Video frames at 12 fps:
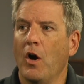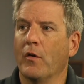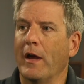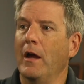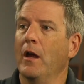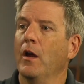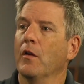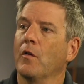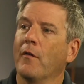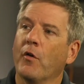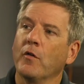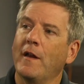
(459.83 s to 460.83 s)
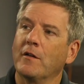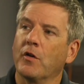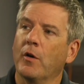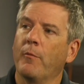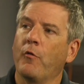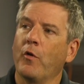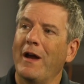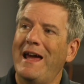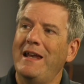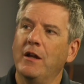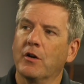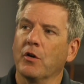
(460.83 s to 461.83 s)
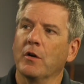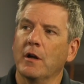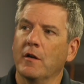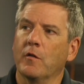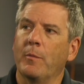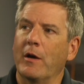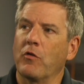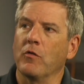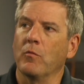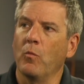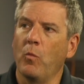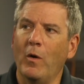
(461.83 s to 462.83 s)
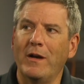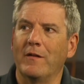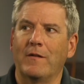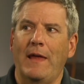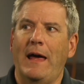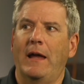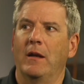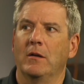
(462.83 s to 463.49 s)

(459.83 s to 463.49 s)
Okay. So I've heard that term for eddy current inspection. Yeah. What is that?